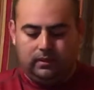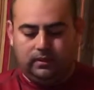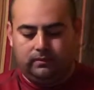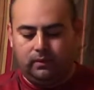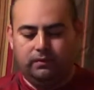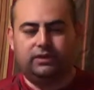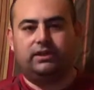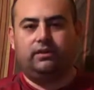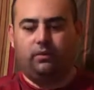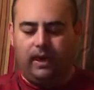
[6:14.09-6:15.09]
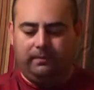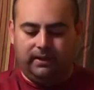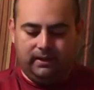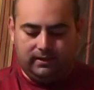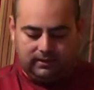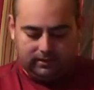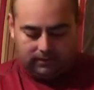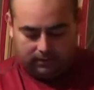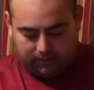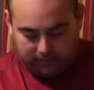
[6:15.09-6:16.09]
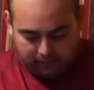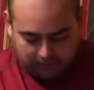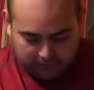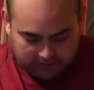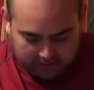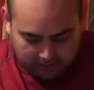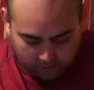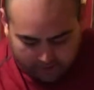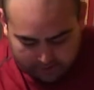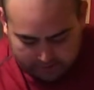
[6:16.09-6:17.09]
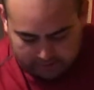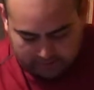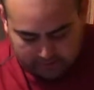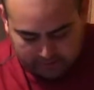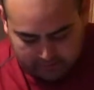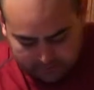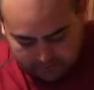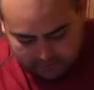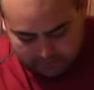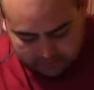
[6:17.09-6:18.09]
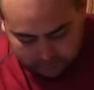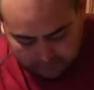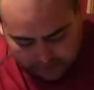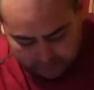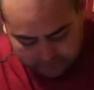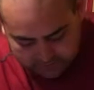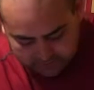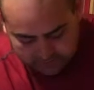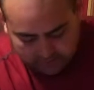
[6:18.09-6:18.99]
almost done wiping this, you know, it's kind of wet because of the wipes.